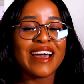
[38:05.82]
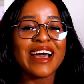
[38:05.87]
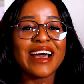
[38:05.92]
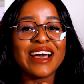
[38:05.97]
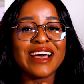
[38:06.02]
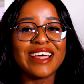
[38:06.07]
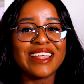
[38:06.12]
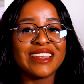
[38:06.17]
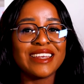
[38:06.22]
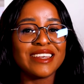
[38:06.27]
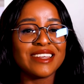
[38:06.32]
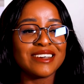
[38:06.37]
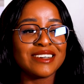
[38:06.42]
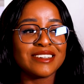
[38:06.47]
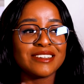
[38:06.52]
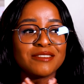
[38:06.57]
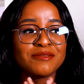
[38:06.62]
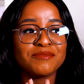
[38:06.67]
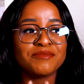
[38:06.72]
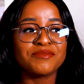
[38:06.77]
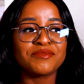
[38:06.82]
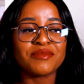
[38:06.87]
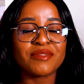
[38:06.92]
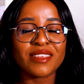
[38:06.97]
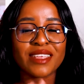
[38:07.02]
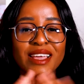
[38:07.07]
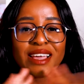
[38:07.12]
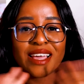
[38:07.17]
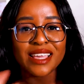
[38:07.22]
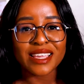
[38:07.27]
And
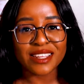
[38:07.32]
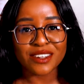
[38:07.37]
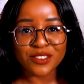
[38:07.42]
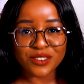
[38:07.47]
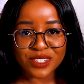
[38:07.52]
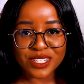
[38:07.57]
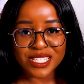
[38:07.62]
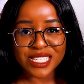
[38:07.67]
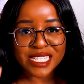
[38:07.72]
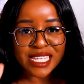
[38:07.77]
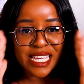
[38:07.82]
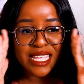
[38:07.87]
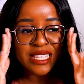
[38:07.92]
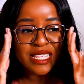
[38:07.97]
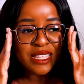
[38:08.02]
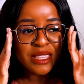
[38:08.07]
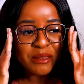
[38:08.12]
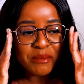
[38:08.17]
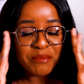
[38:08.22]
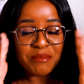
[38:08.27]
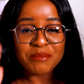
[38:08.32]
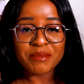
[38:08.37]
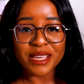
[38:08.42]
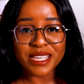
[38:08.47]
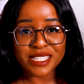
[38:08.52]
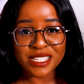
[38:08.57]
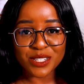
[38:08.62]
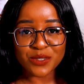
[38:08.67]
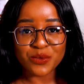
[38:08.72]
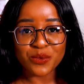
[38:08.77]
I can only say that the
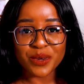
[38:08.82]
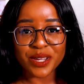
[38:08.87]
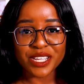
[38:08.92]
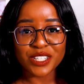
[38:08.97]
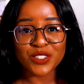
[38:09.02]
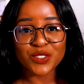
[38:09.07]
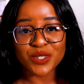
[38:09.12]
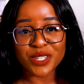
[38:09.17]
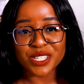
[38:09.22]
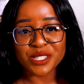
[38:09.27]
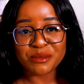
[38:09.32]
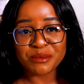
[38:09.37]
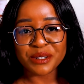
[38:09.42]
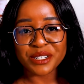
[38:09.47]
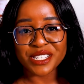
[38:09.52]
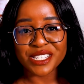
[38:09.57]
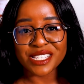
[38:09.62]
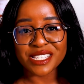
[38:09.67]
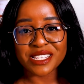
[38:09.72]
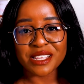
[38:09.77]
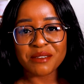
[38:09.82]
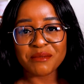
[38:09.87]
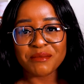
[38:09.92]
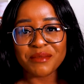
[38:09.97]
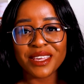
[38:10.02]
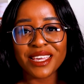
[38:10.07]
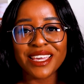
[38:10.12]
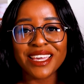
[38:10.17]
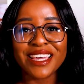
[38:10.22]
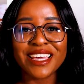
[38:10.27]
best way to experience
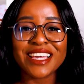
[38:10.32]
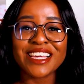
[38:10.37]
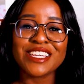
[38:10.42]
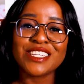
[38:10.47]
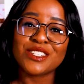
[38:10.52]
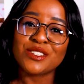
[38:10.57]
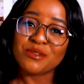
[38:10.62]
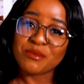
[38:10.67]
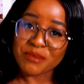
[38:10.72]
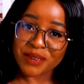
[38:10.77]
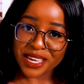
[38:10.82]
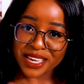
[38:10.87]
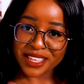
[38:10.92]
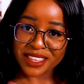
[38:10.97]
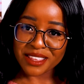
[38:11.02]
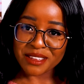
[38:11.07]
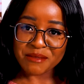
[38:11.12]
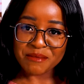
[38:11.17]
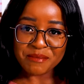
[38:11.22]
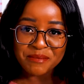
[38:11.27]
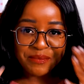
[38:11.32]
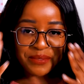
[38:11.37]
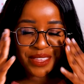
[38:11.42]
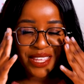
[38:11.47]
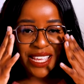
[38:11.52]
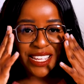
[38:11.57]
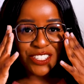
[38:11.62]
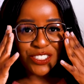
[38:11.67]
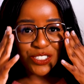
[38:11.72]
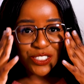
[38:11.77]
them is to buy them
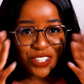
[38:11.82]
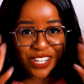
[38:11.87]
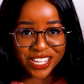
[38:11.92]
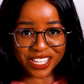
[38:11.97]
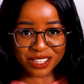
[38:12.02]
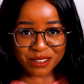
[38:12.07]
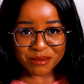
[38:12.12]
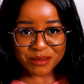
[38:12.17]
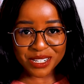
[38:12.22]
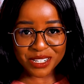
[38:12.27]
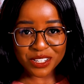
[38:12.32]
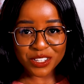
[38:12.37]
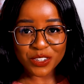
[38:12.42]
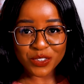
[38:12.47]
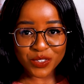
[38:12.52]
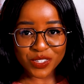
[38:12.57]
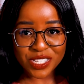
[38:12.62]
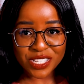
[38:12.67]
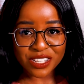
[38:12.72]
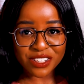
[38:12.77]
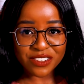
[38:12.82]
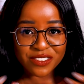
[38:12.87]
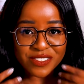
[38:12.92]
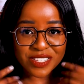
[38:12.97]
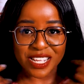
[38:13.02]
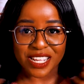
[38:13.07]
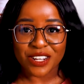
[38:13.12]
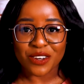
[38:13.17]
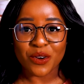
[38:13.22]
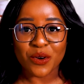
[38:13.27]
and try them at
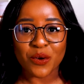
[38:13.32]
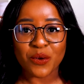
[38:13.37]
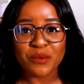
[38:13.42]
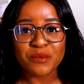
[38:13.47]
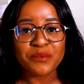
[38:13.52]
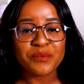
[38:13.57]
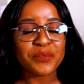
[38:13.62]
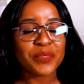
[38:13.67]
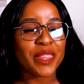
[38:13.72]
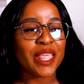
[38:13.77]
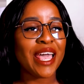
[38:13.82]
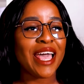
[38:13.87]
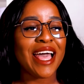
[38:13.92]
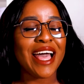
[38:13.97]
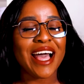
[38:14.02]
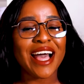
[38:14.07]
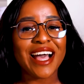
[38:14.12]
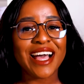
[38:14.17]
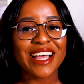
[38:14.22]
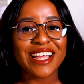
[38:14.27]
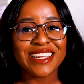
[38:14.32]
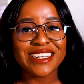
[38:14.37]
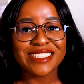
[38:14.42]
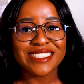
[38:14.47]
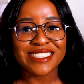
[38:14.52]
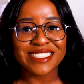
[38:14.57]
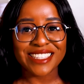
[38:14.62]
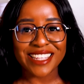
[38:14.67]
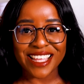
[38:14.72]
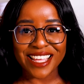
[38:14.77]
yourselves at home.
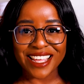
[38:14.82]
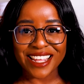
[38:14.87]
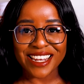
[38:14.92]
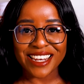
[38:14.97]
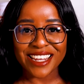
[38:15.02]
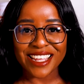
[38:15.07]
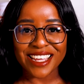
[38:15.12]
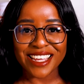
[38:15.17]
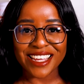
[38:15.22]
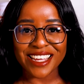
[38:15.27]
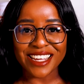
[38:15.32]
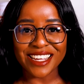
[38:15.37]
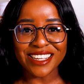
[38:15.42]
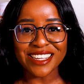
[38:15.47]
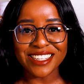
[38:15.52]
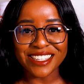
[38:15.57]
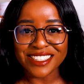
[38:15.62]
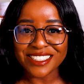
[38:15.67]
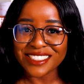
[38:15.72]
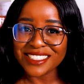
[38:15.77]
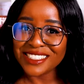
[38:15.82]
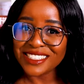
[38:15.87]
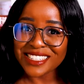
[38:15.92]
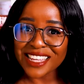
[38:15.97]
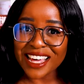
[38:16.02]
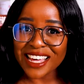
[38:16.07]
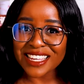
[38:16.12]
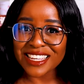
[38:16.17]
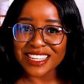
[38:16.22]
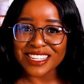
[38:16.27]
And then
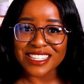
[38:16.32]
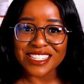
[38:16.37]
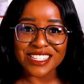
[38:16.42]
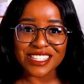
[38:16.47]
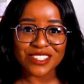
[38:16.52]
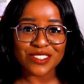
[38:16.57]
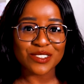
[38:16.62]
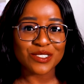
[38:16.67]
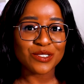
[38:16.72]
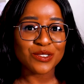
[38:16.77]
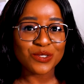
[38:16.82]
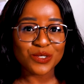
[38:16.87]
tag us on